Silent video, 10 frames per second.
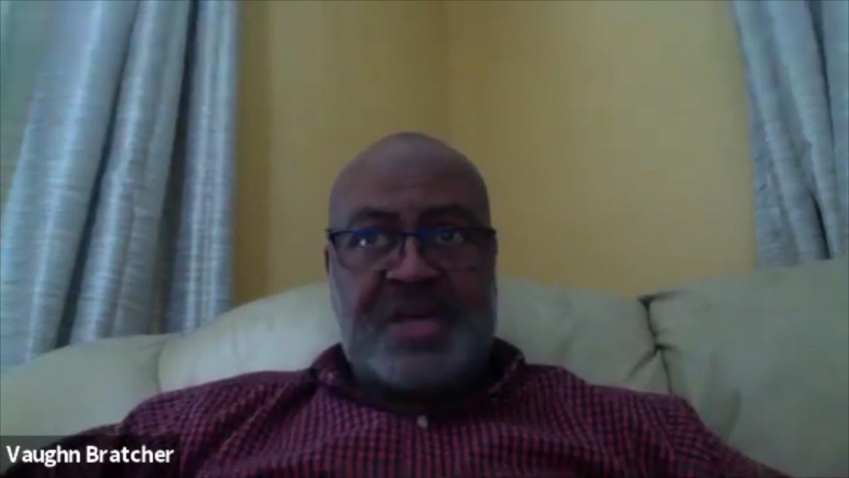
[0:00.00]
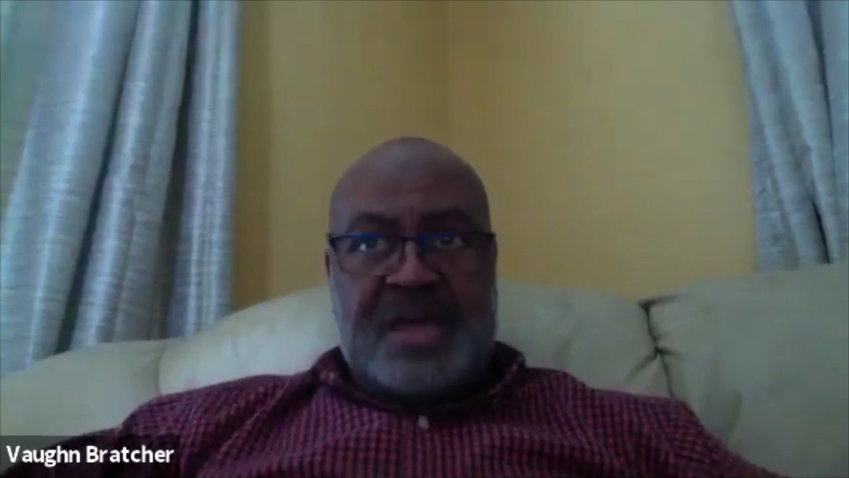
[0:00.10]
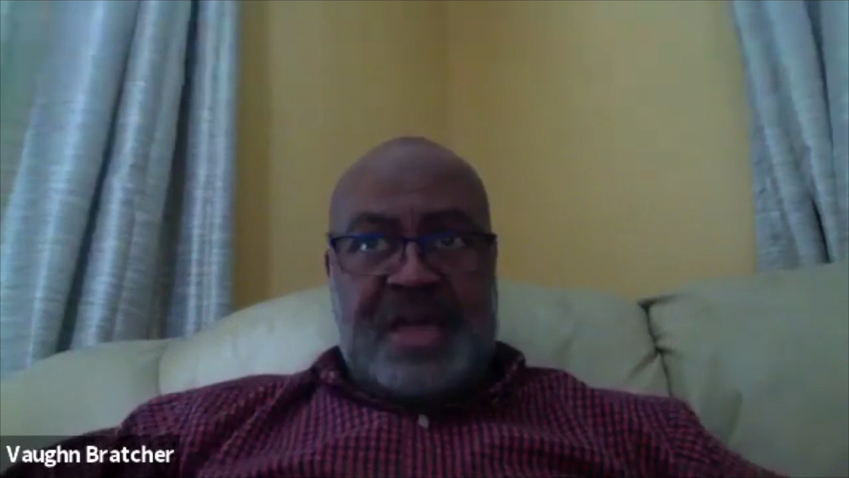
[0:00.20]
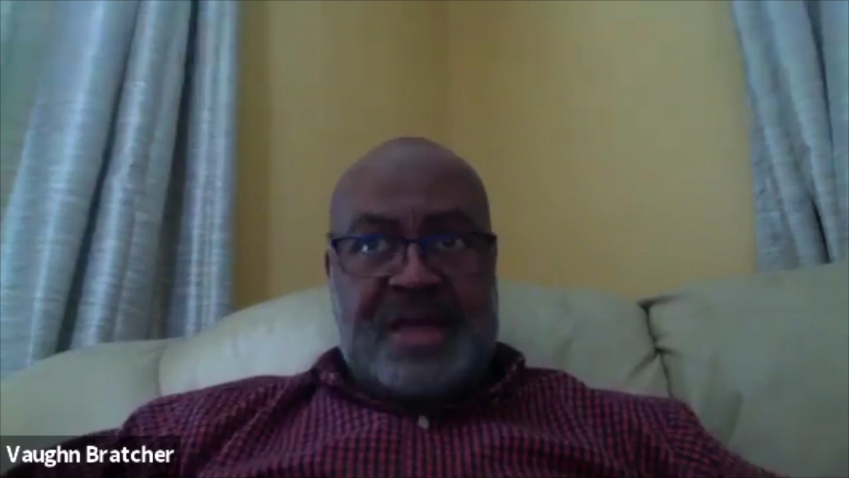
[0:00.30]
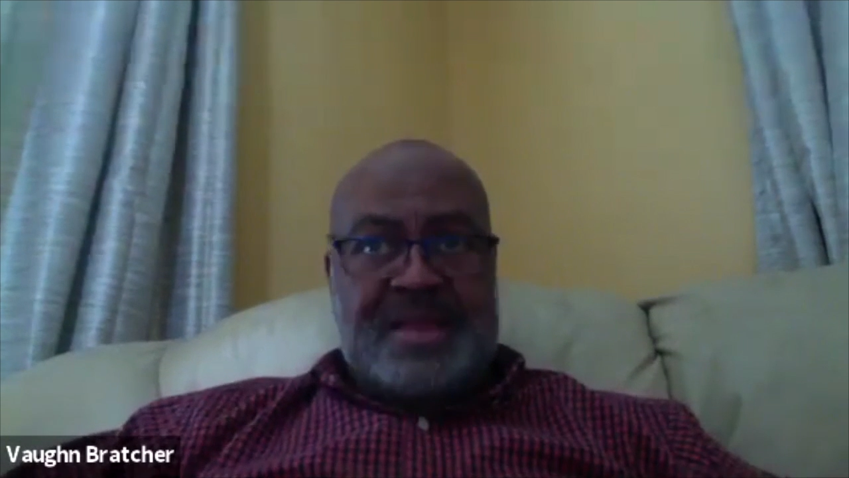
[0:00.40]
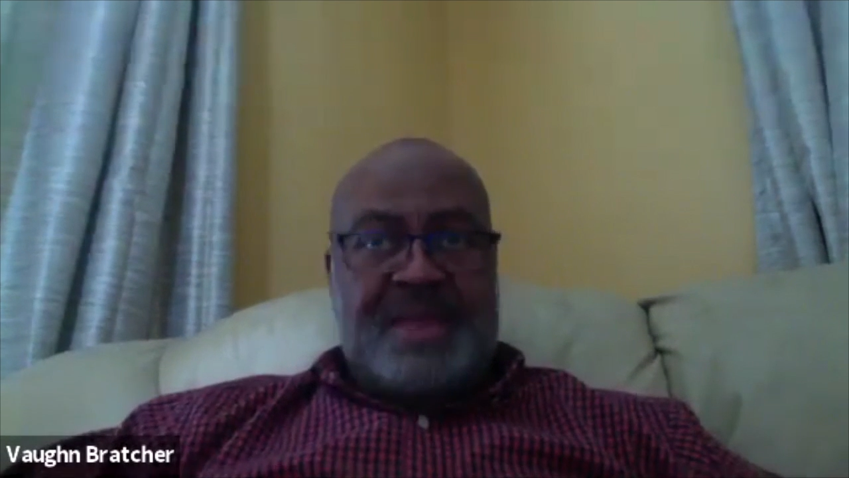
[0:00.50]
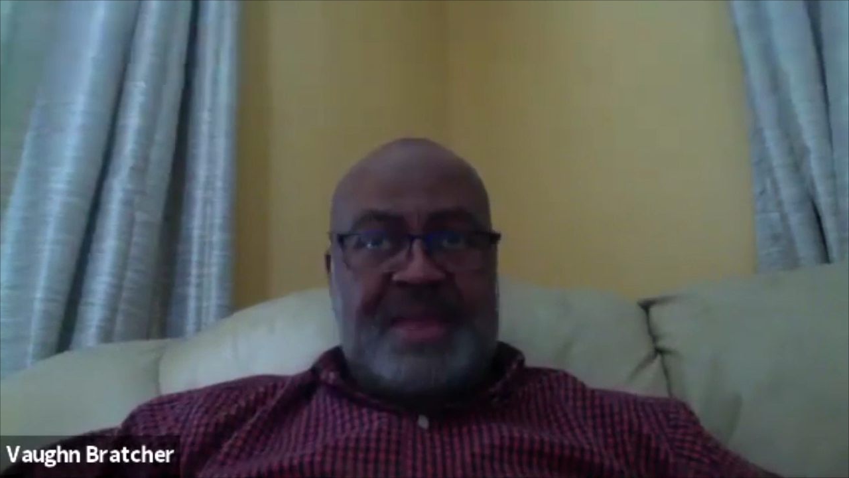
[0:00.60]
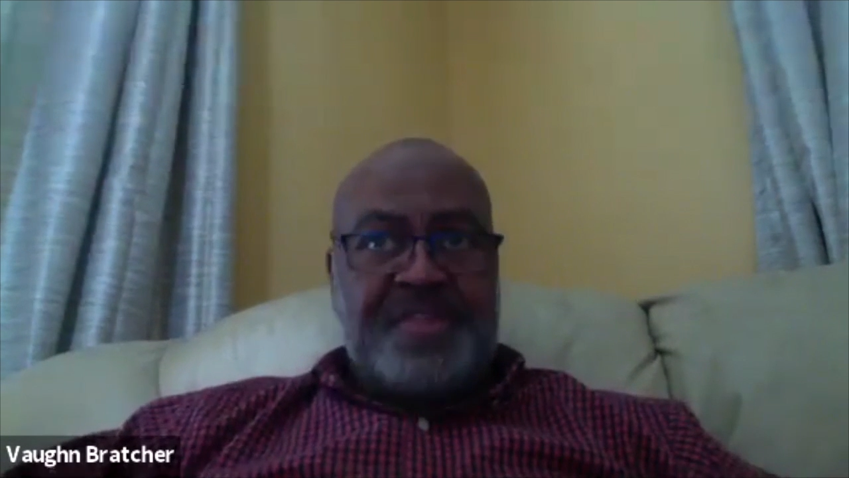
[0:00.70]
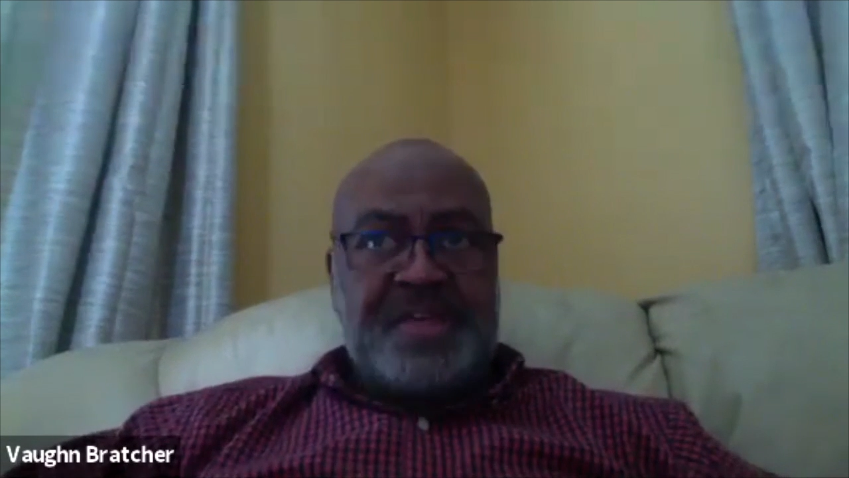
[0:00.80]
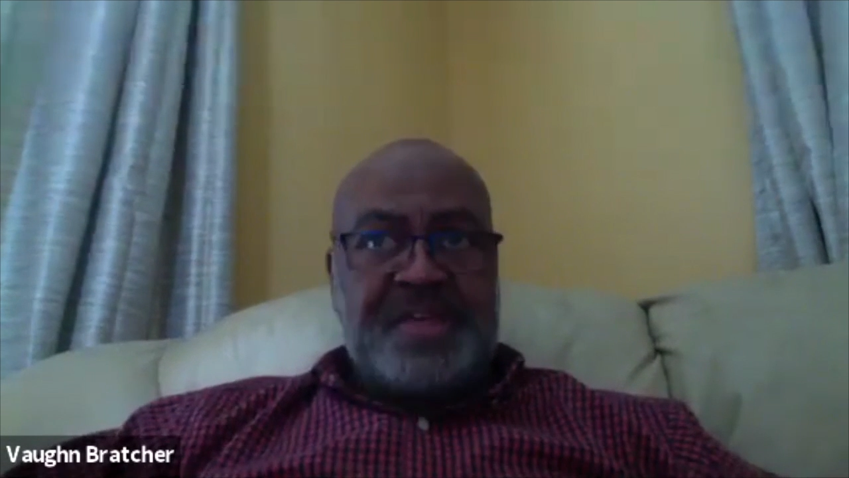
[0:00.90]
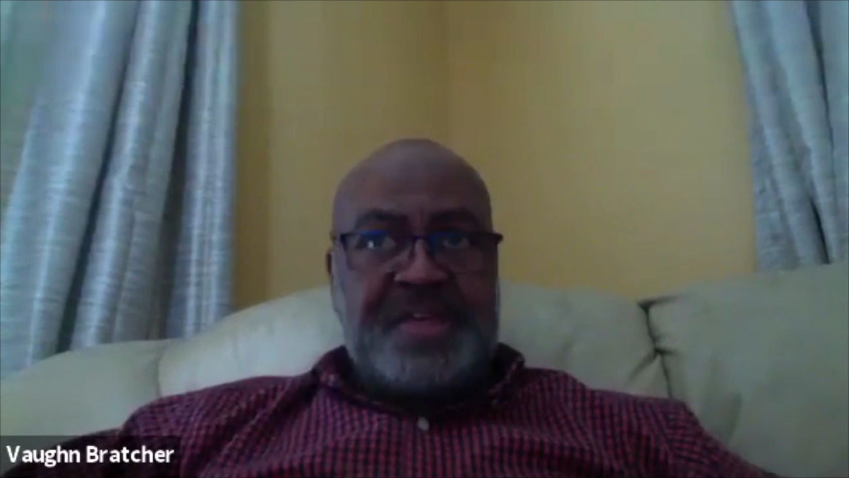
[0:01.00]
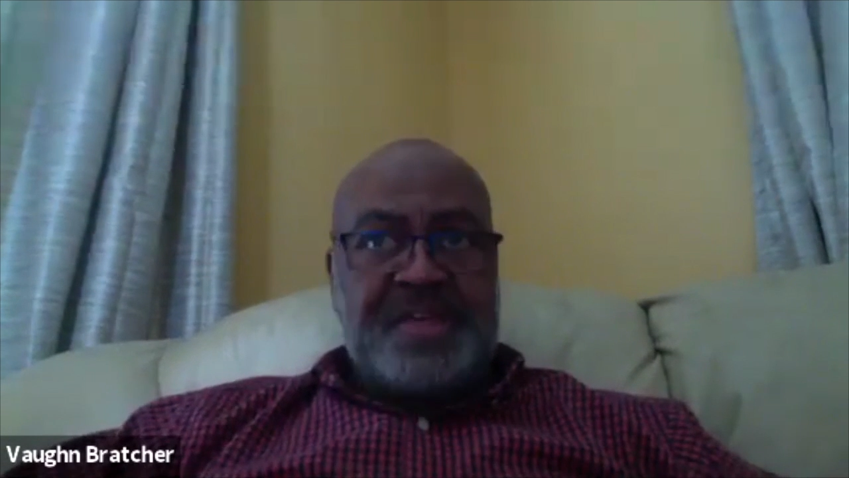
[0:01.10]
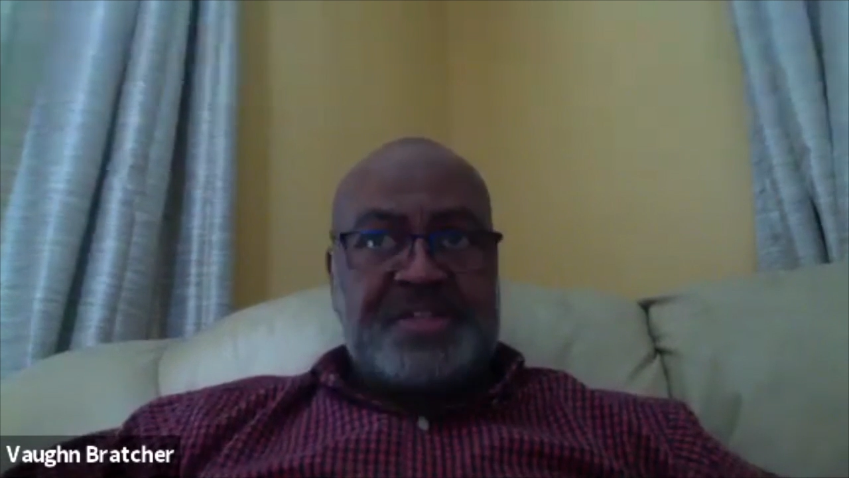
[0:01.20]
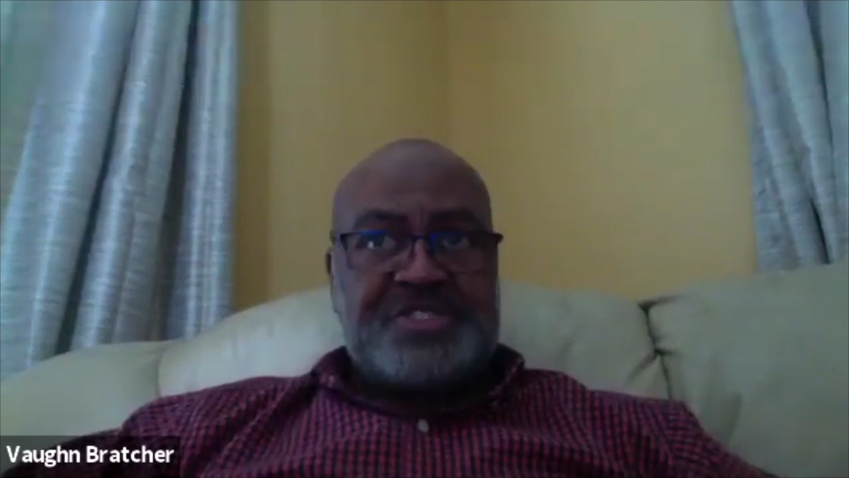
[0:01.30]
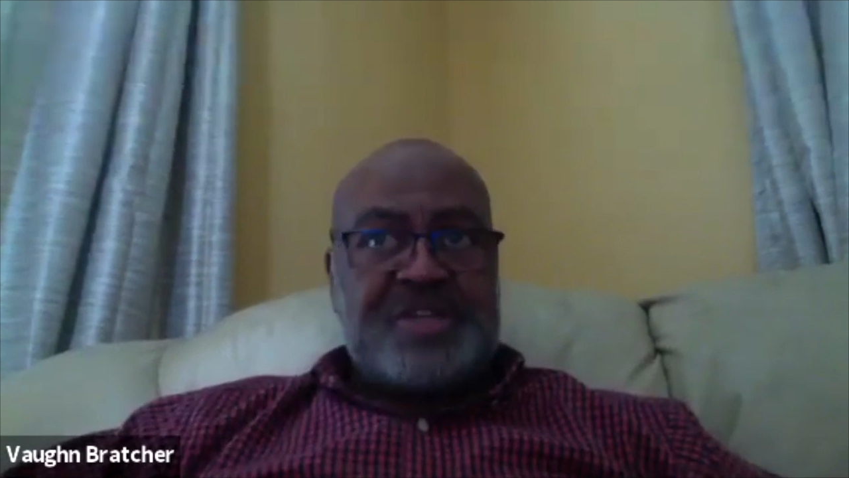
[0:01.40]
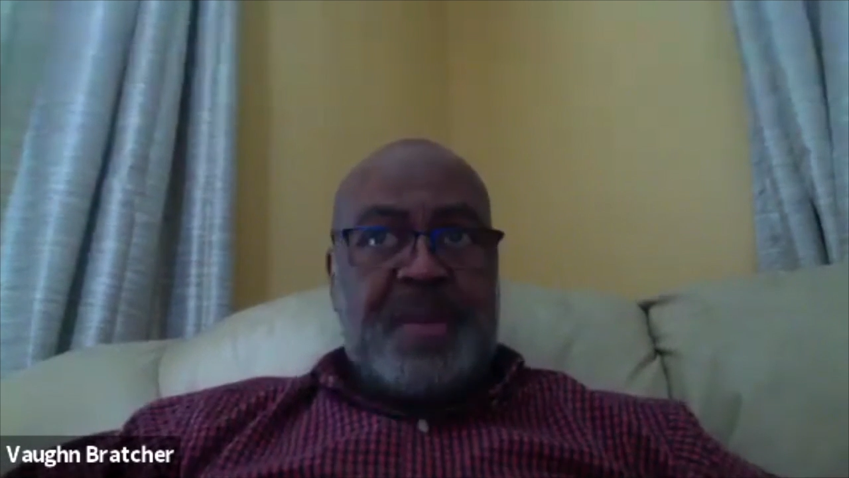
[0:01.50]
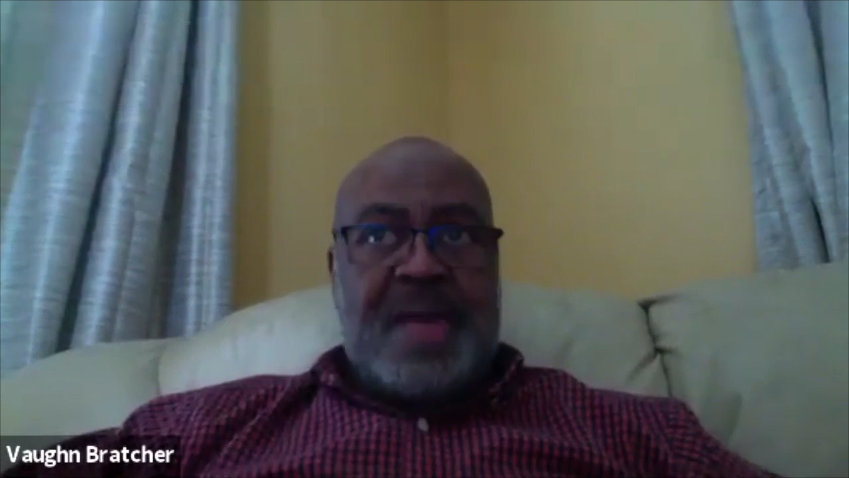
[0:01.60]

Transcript: and I think somehow it